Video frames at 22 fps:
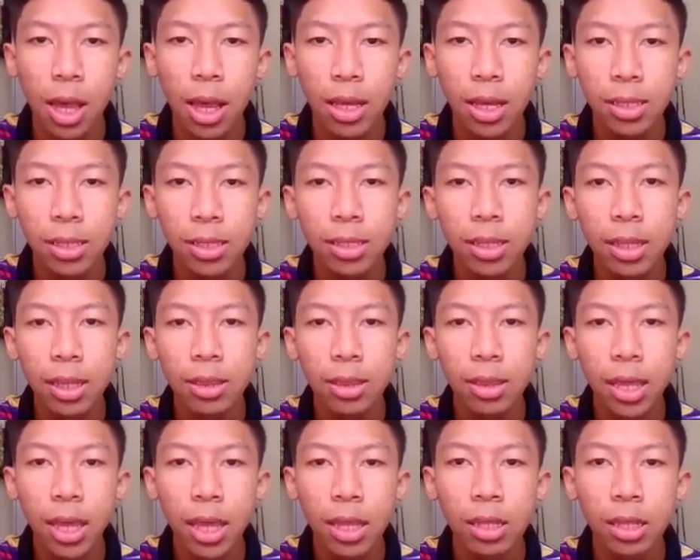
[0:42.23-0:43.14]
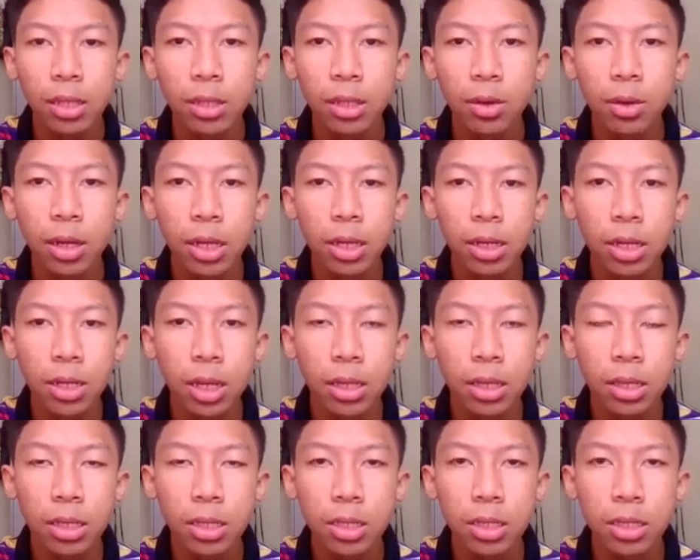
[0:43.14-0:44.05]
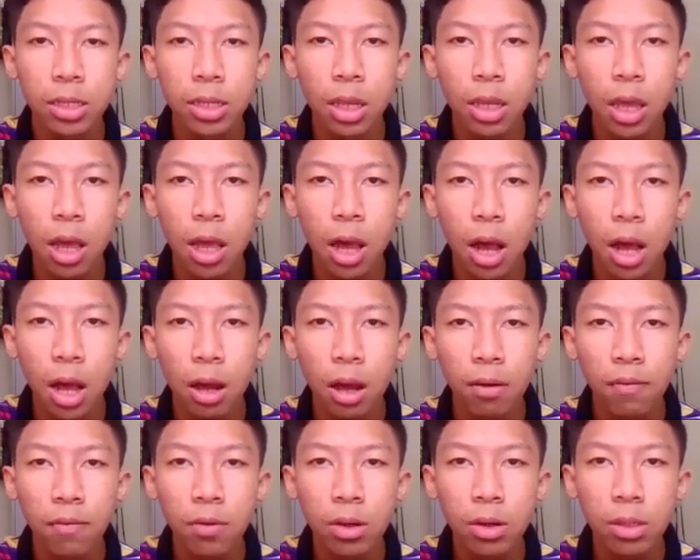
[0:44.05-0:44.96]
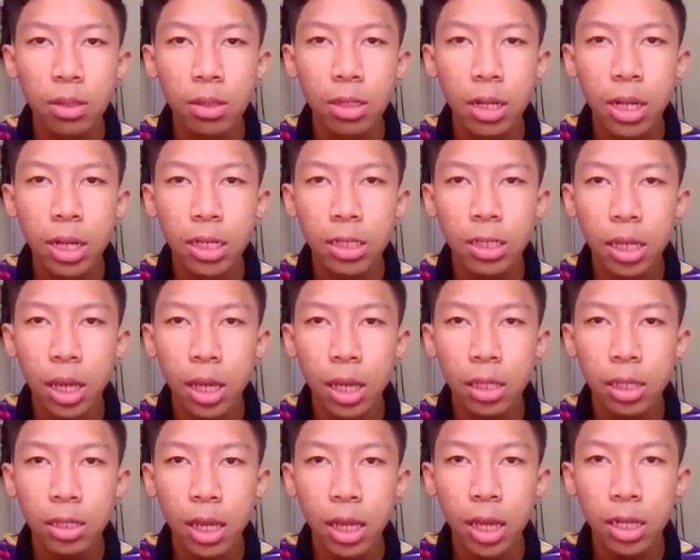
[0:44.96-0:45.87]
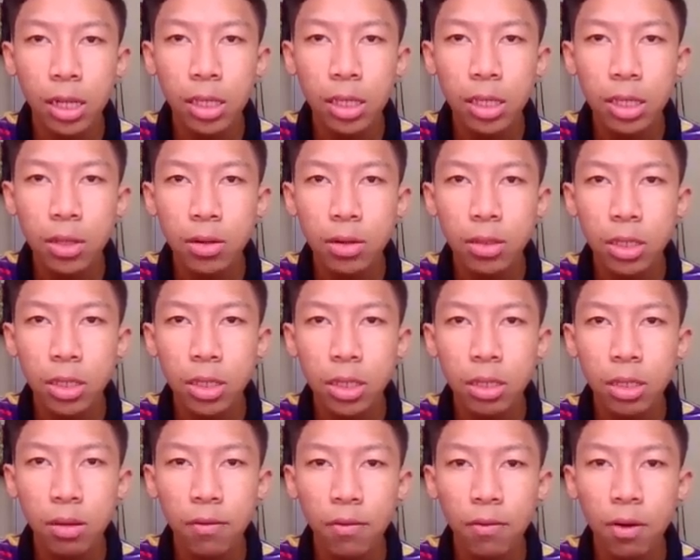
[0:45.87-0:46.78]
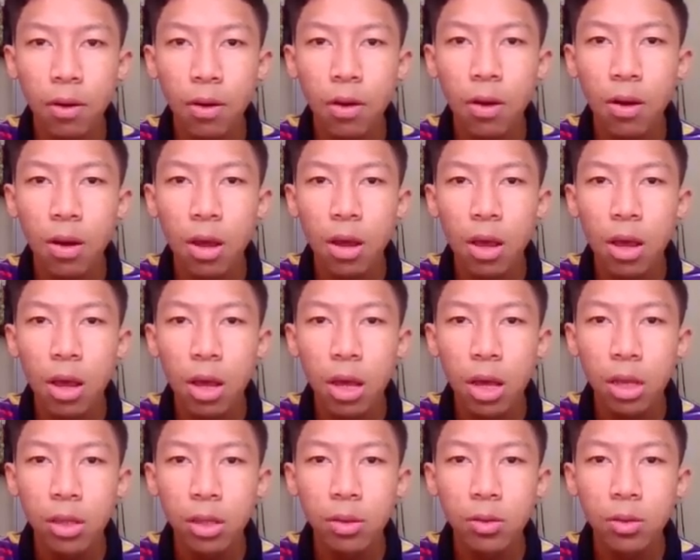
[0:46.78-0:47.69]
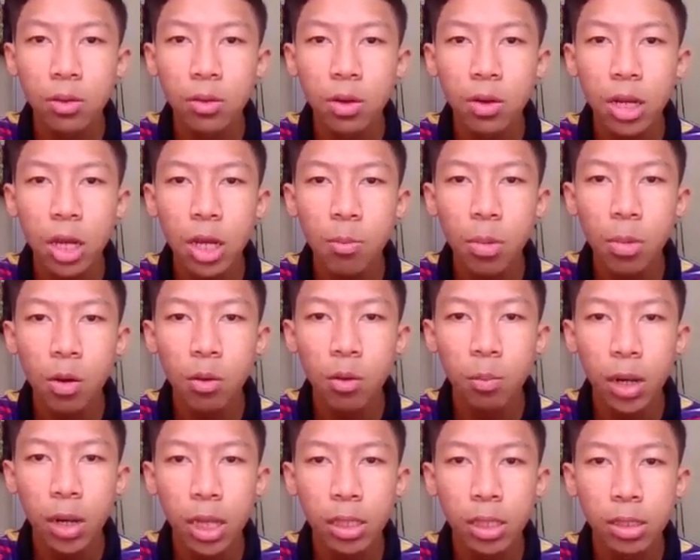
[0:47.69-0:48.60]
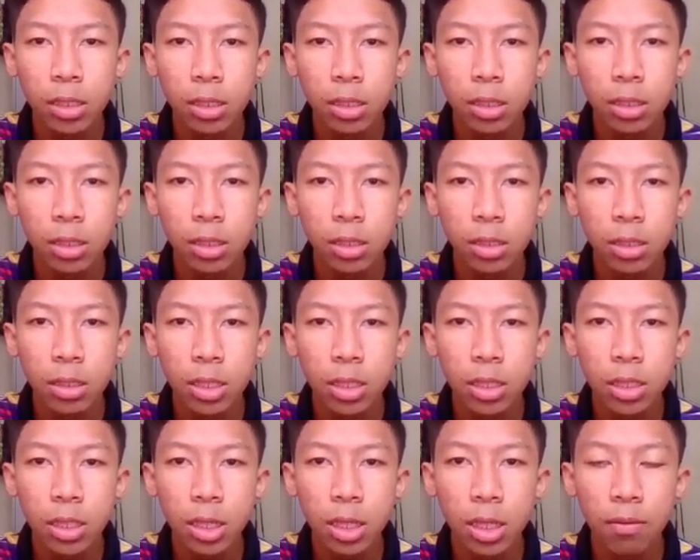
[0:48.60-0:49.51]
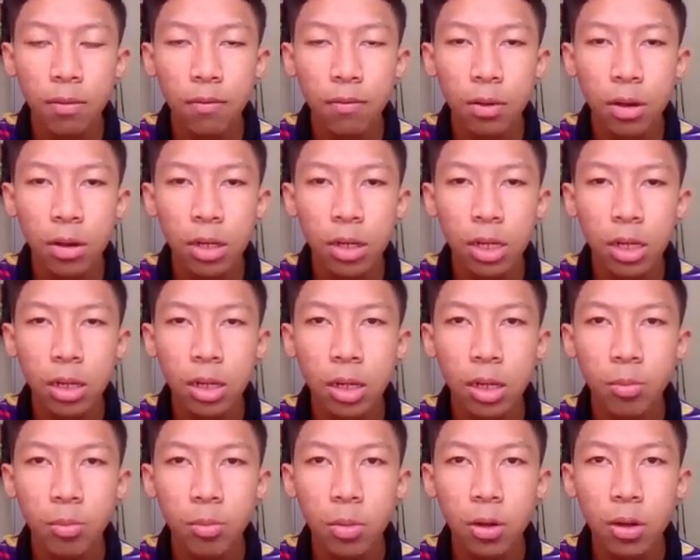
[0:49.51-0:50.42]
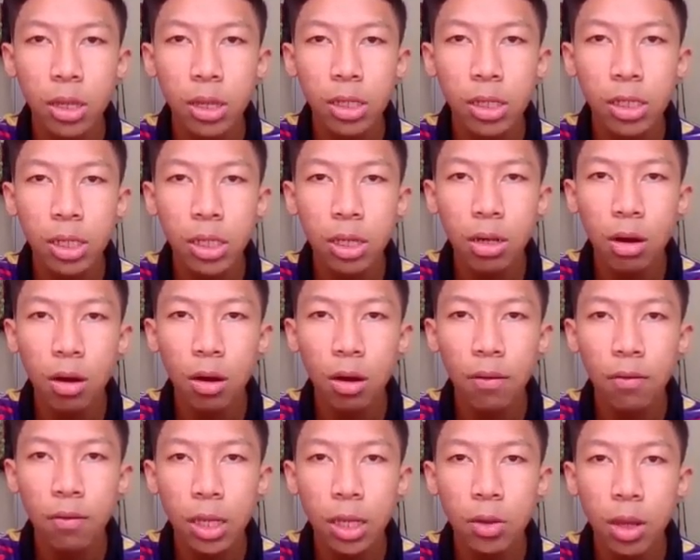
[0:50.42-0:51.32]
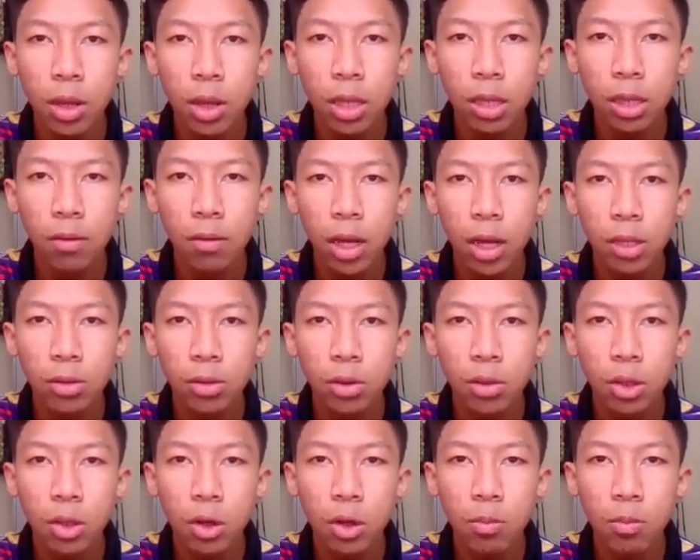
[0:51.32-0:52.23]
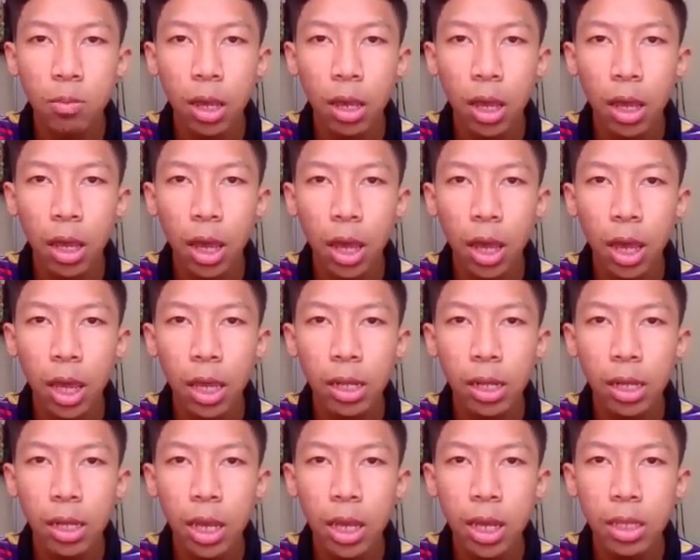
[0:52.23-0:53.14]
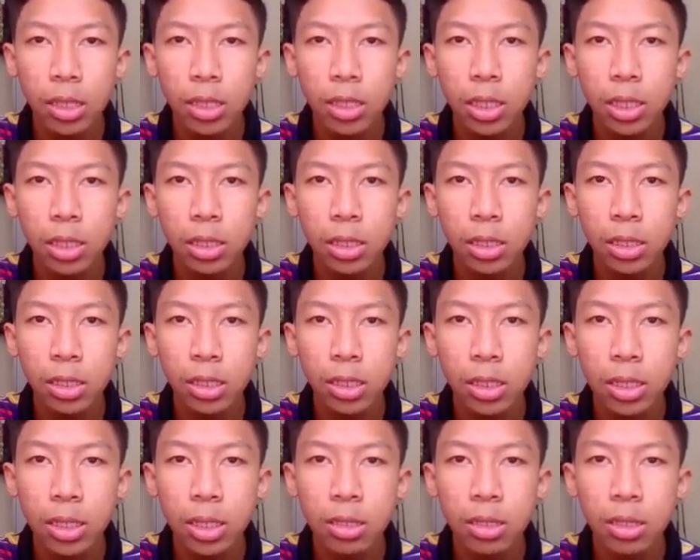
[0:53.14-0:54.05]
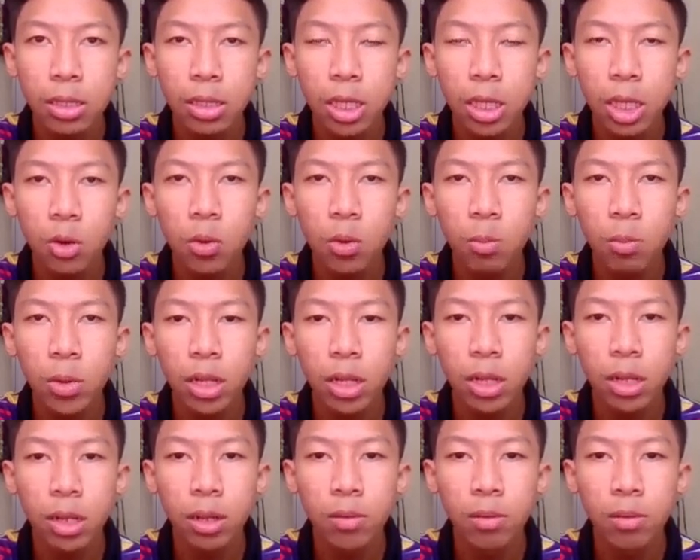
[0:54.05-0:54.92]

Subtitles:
Other than that, nuclear reactors are for utilized as energy sources for nuclear power plants, system for the reproduction of radioactive isotope, and as research equipment.